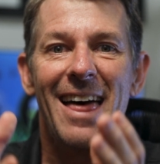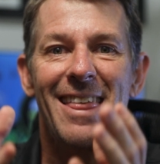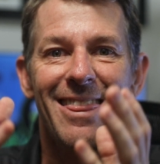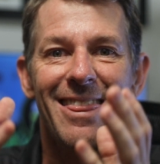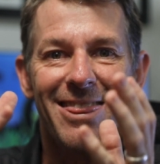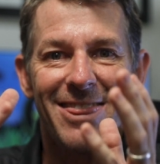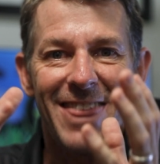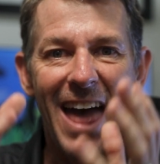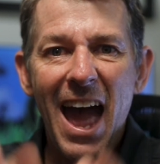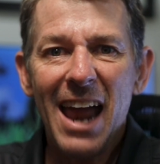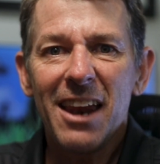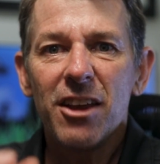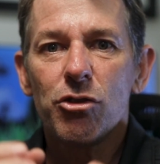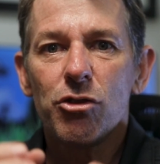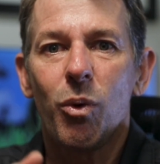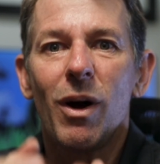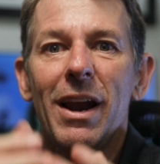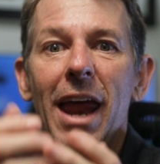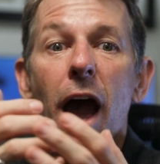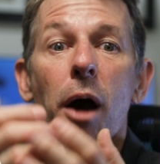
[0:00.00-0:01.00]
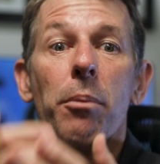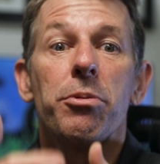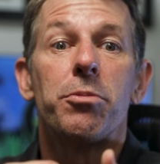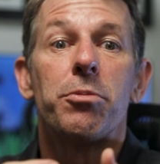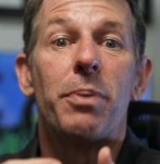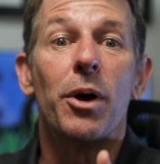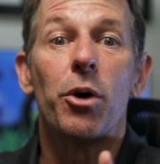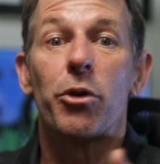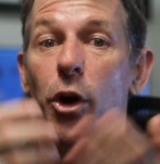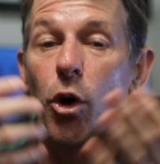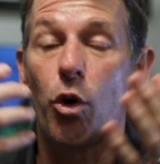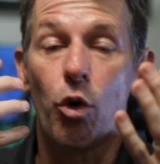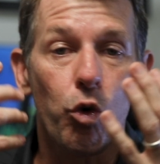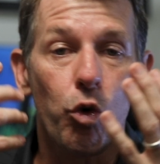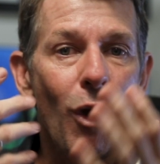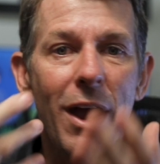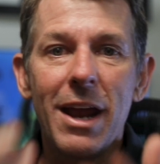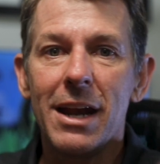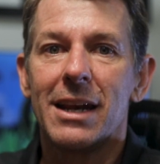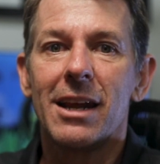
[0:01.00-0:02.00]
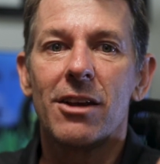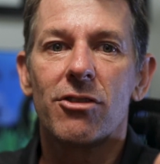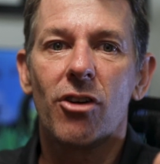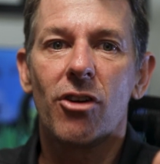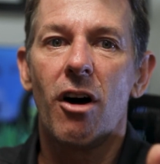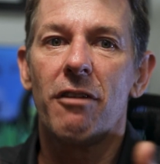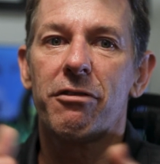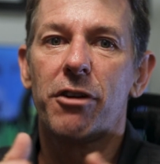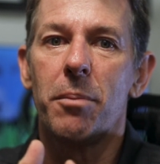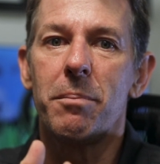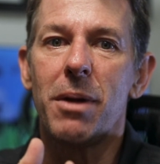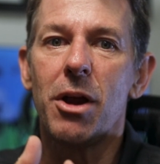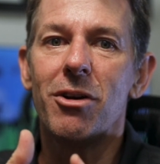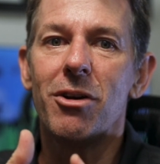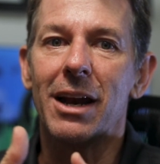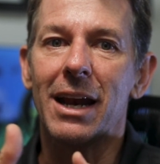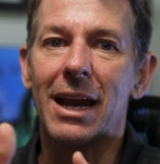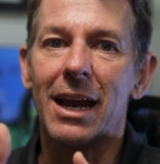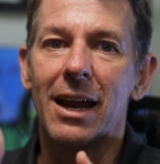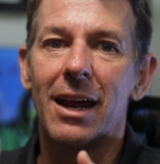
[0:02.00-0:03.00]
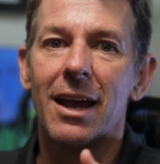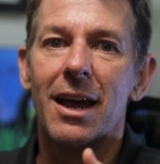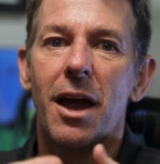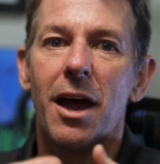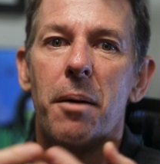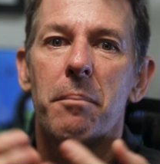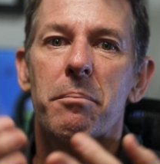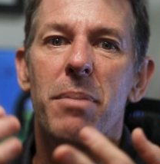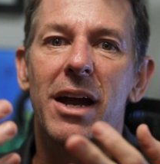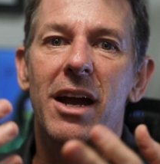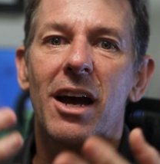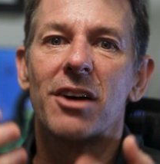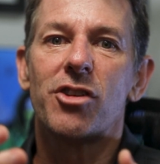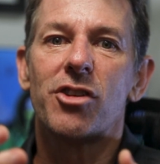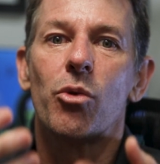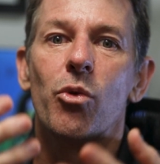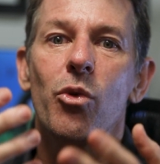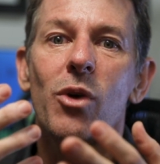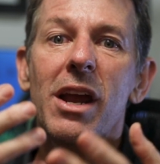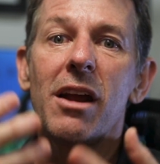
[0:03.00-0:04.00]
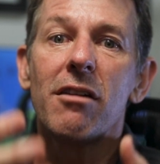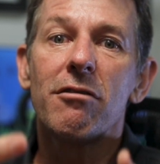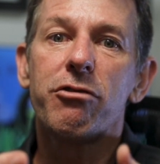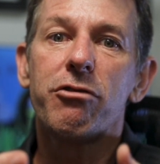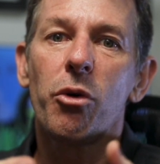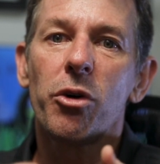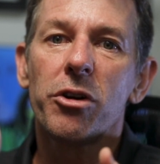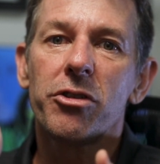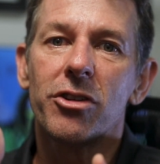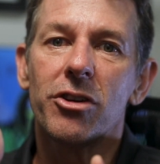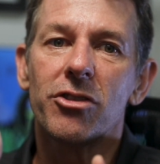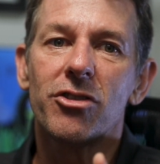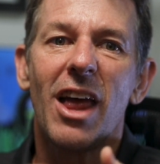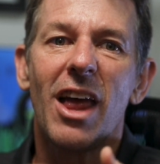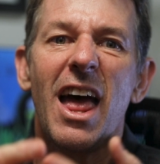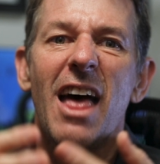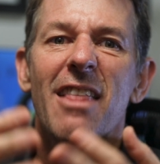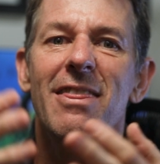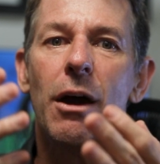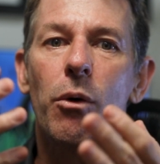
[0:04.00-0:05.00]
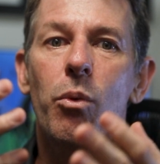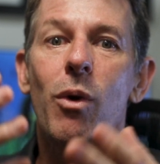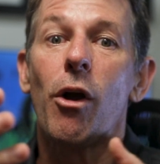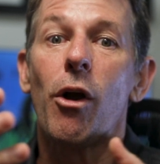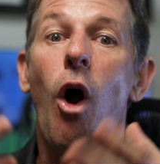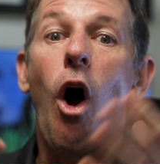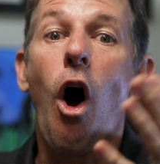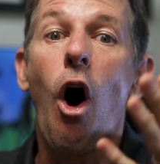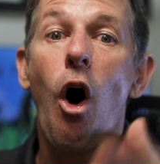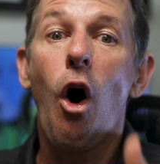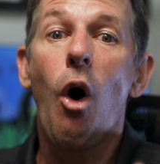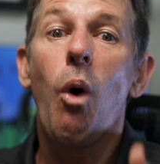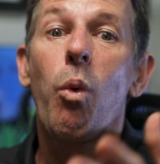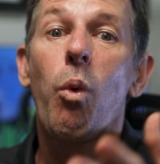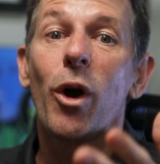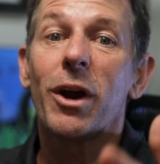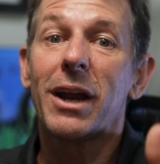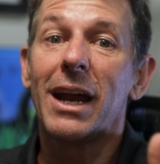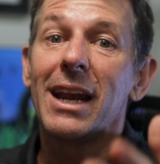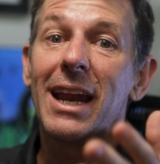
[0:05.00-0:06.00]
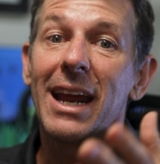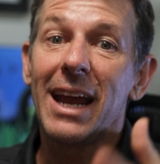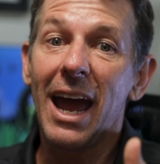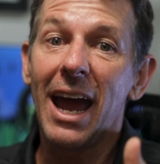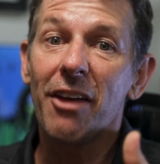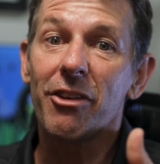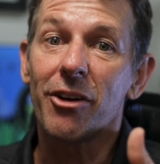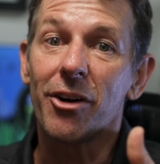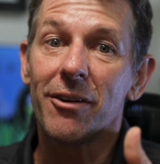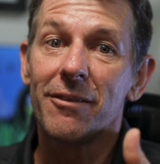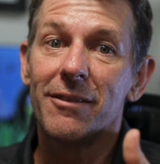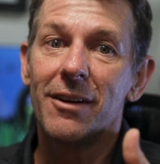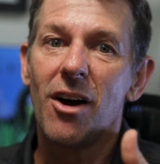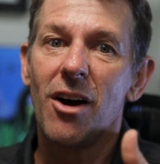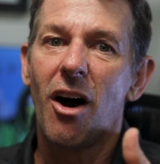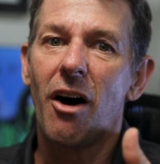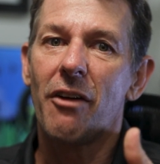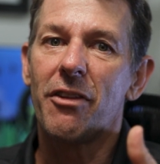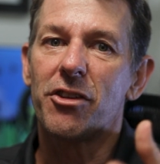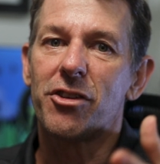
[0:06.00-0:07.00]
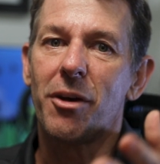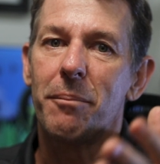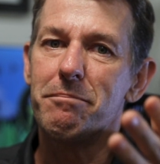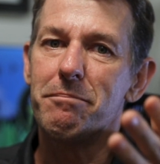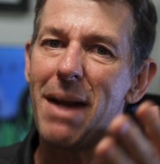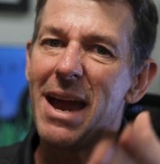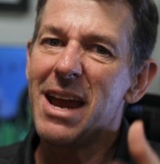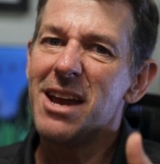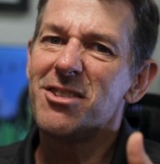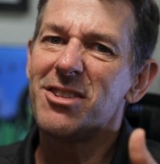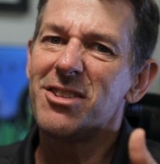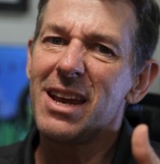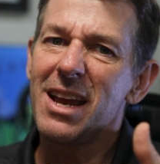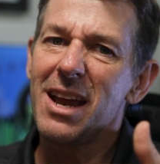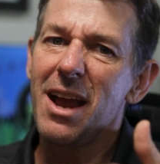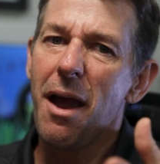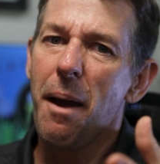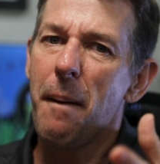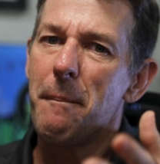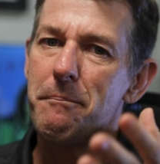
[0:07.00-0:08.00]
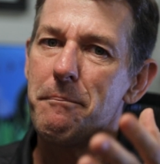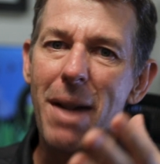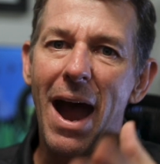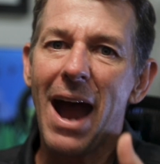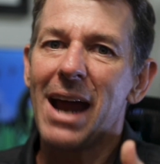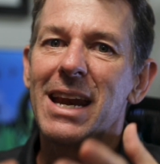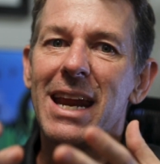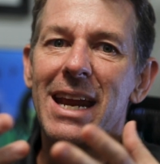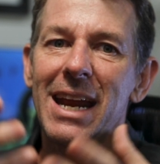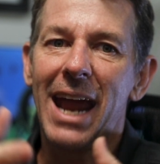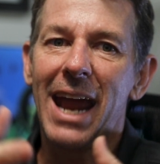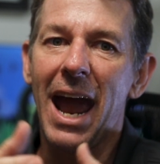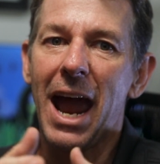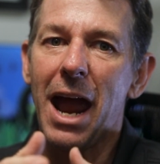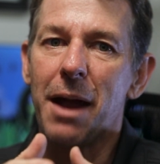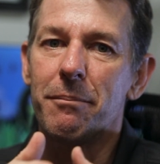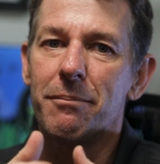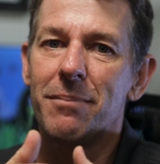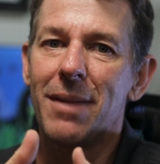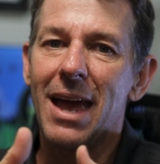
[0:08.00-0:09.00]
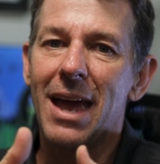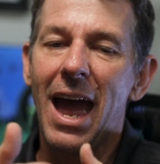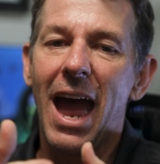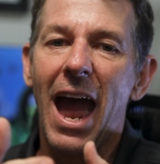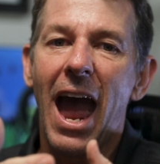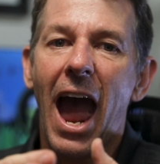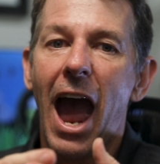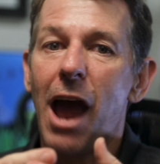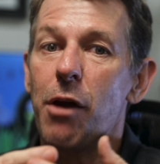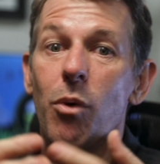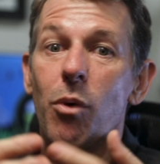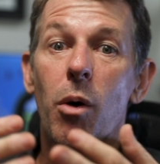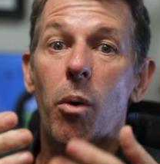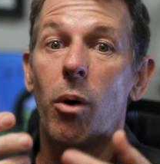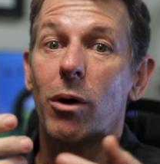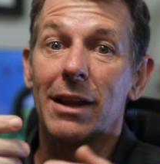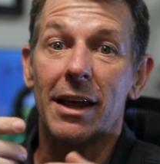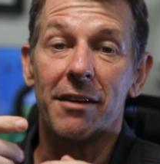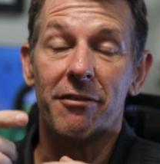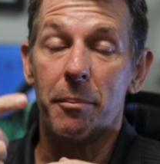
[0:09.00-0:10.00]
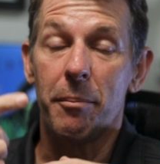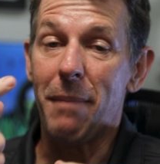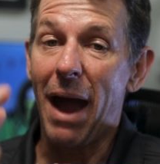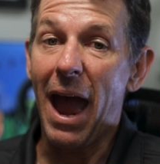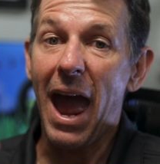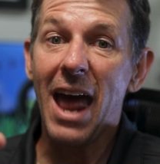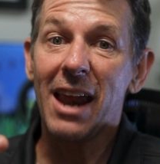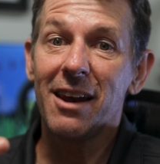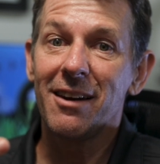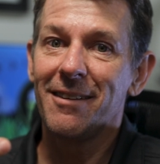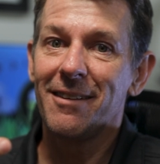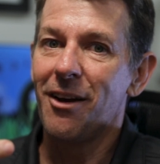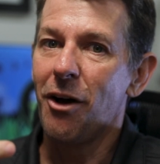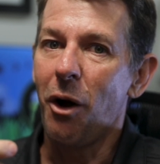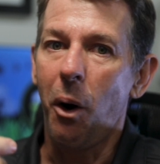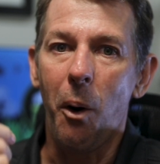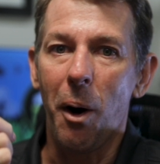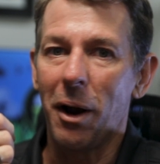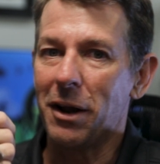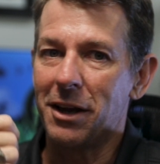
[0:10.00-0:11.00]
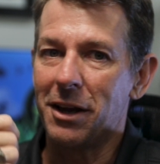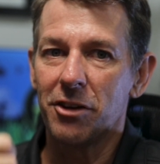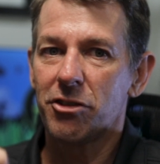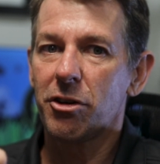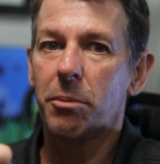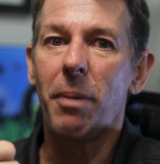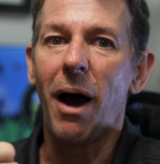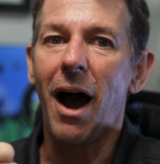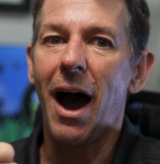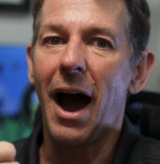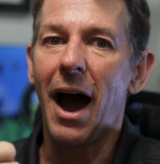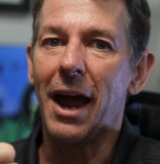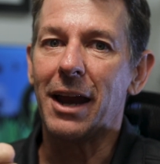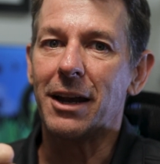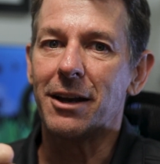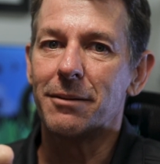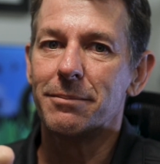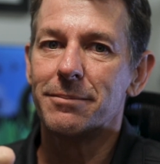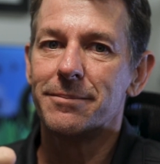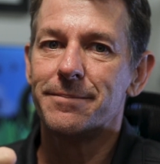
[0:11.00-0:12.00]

That is what helps build a great disc golf community because it reinforces that we're all working together on this amazing, maddening game, and we won't leave a man or a disc behind.